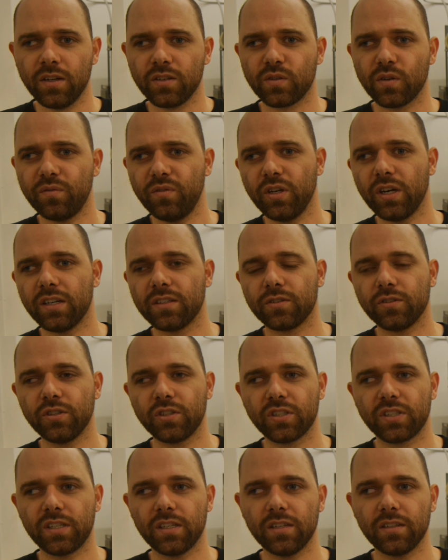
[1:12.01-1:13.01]
So if you guys are
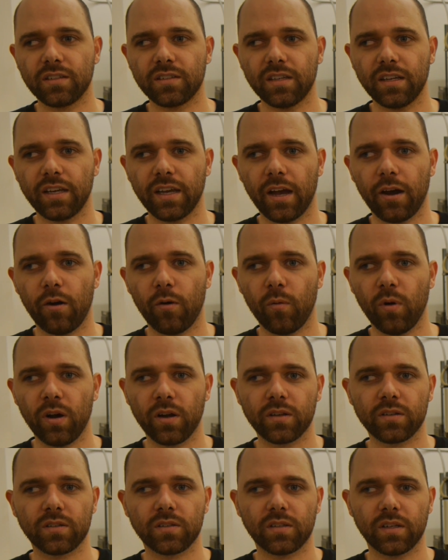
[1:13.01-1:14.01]
interested in seeing how it
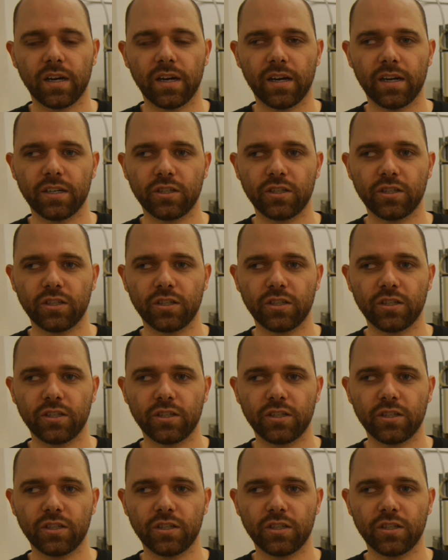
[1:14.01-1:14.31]
works,